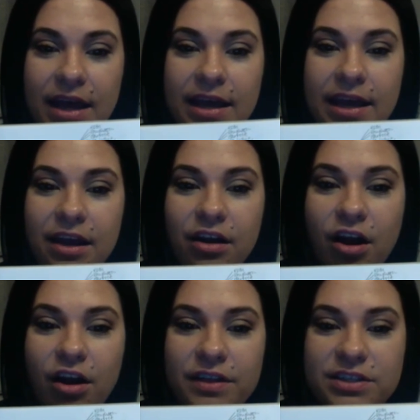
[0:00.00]
Here
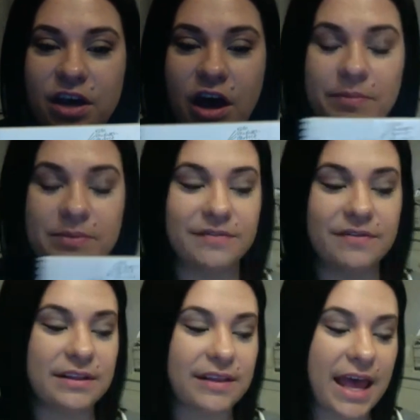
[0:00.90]
are the tops of
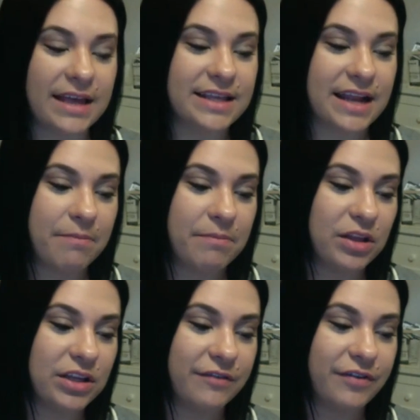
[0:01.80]
the legs that I'm
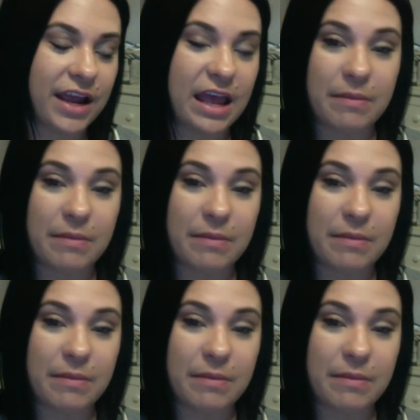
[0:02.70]
building for him.